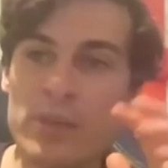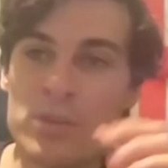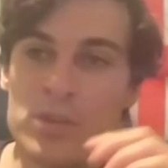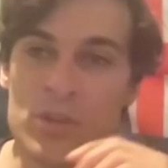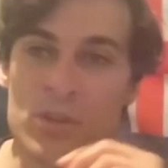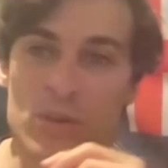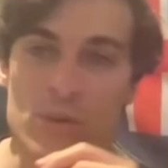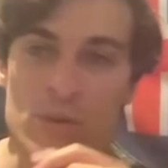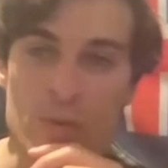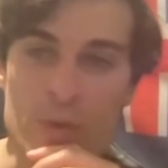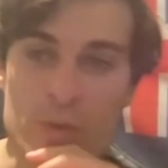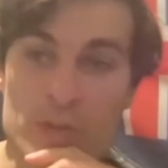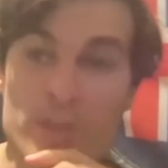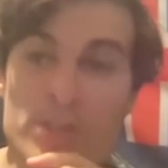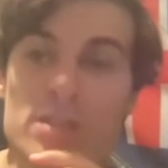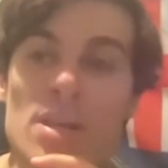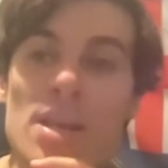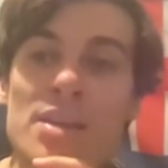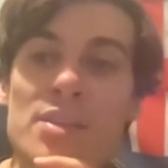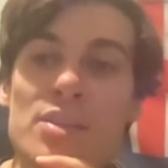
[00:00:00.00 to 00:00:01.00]
2,
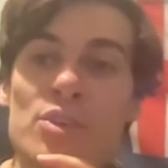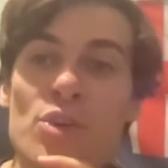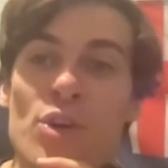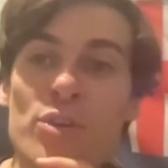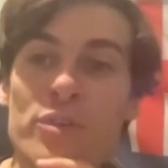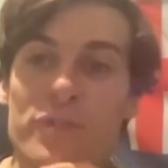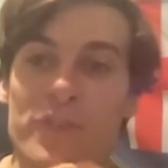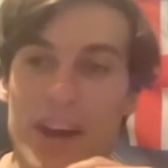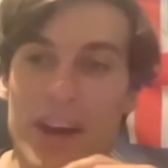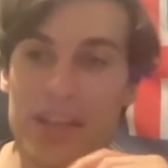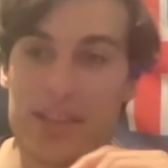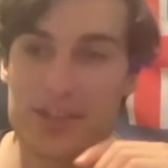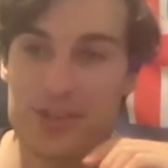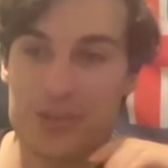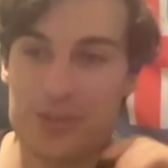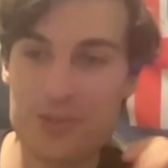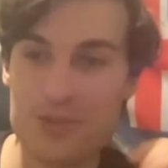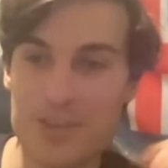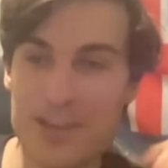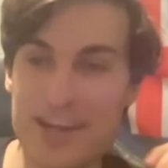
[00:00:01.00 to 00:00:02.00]
just like the Godfather
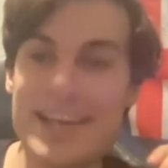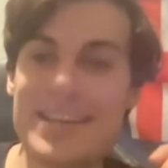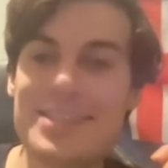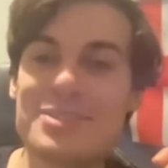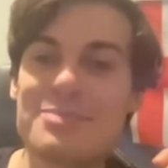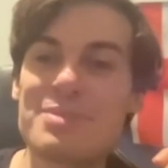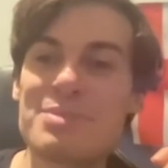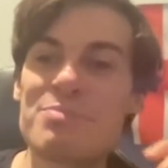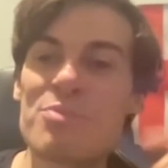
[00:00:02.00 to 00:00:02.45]
2, there needs to be